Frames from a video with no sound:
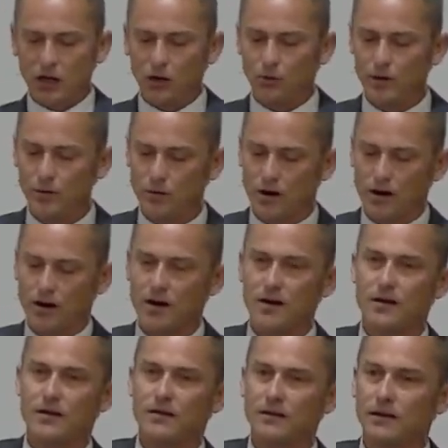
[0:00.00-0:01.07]
we were
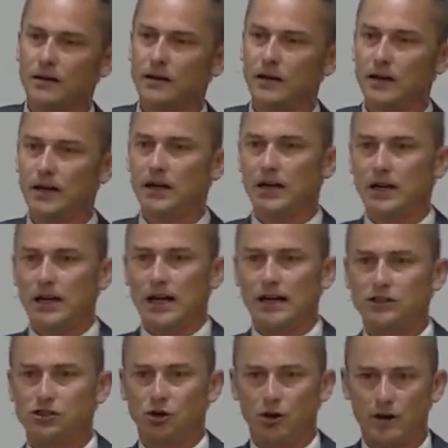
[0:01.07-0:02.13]

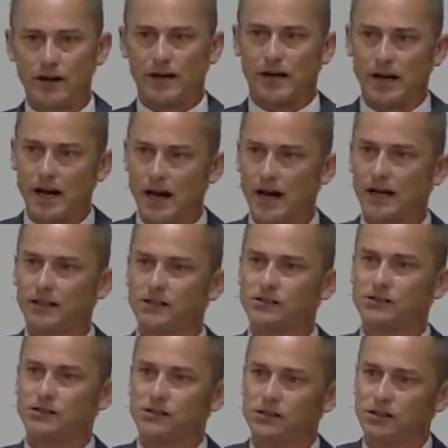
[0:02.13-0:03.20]
exhorted
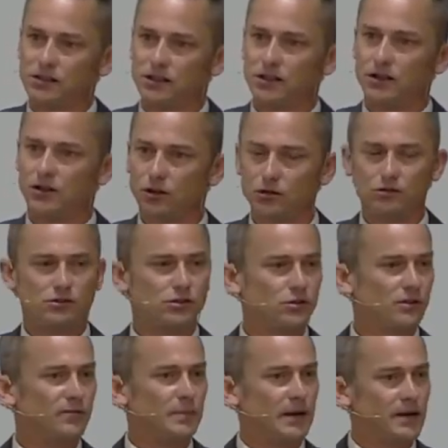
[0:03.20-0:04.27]
as those who
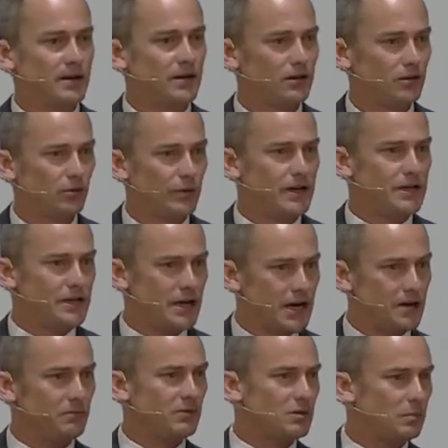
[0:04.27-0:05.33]
have been
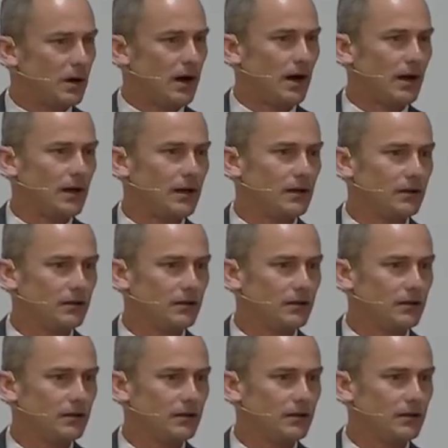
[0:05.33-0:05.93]
redeemed by